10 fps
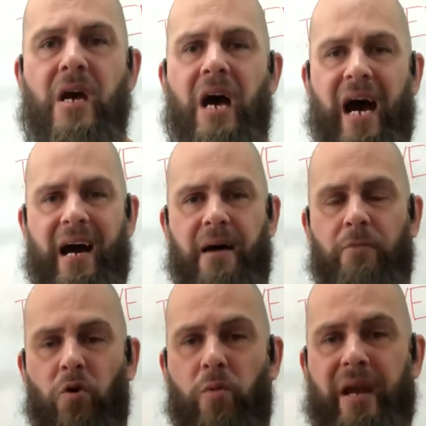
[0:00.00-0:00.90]

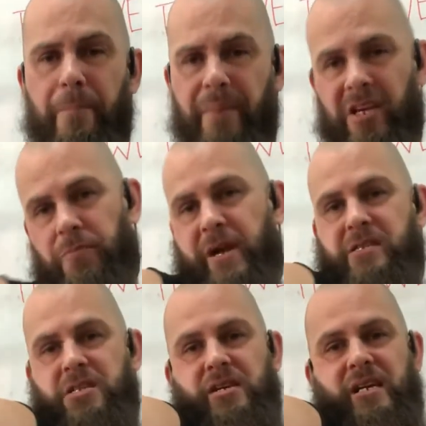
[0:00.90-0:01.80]
Or when I'm bench
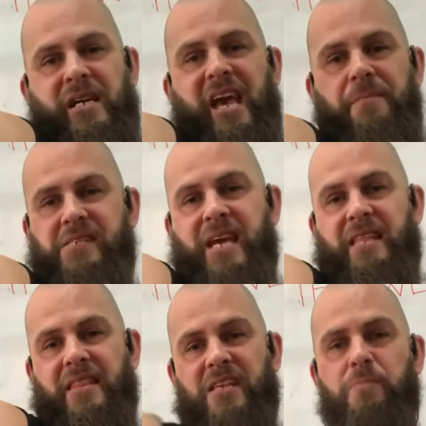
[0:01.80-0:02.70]
pressing, you're gonna keep seeing
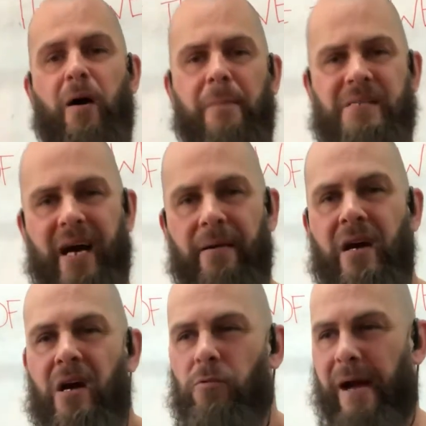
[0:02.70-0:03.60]
that this pops up,
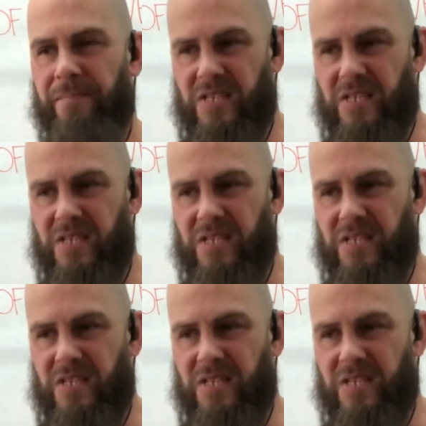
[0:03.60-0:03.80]
right?